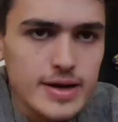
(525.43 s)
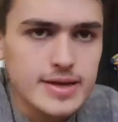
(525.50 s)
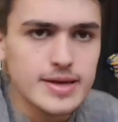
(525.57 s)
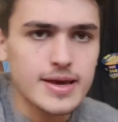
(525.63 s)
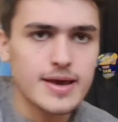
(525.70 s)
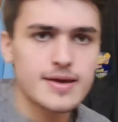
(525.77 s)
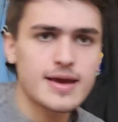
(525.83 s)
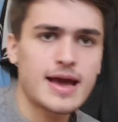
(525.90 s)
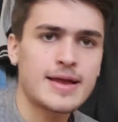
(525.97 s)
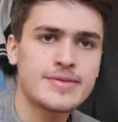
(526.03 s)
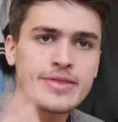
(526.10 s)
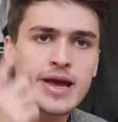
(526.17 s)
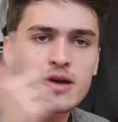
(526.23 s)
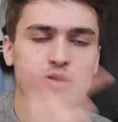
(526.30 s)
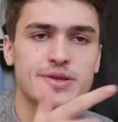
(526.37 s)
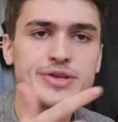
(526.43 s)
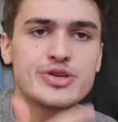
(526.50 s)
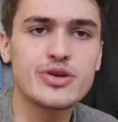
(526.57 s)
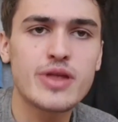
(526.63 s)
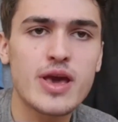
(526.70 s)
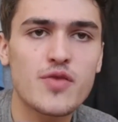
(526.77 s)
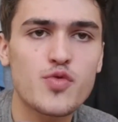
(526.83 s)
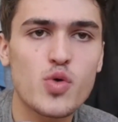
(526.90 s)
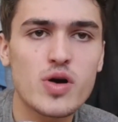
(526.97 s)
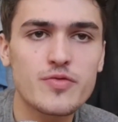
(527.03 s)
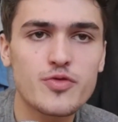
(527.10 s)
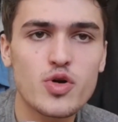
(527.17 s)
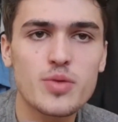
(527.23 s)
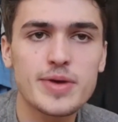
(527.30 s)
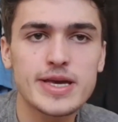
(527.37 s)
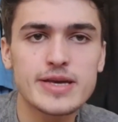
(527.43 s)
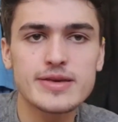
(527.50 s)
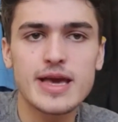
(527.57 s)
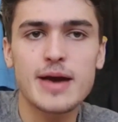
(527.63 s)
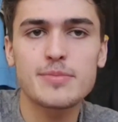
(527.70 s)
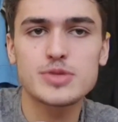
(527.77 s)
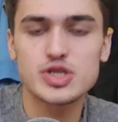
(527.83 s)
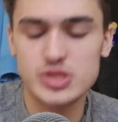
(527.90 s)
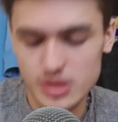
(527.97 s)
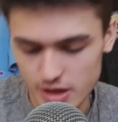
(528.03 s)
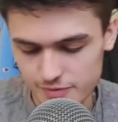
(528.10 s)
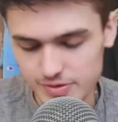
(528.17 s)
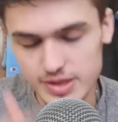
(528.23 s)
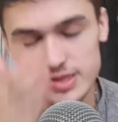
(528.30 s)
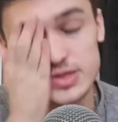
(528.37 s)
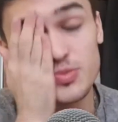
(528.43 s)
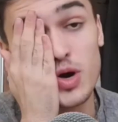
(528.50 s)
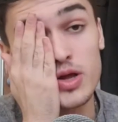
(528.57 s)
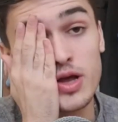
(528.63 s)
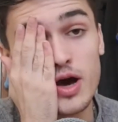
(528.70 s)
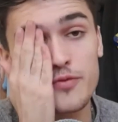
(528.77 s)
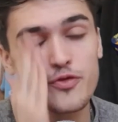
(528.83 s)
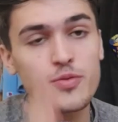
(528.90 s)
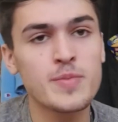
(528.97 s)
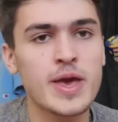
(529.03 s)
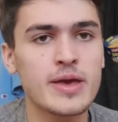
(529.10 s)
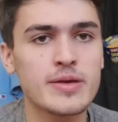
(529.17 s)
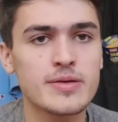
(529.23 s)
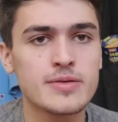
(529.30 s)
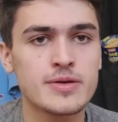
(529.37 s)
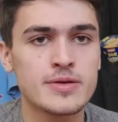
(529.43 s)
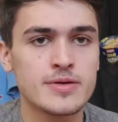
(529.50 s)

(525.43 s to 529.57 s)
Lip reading: Okay, and now can you do the other one for me? Yeah, just cover this one up for me.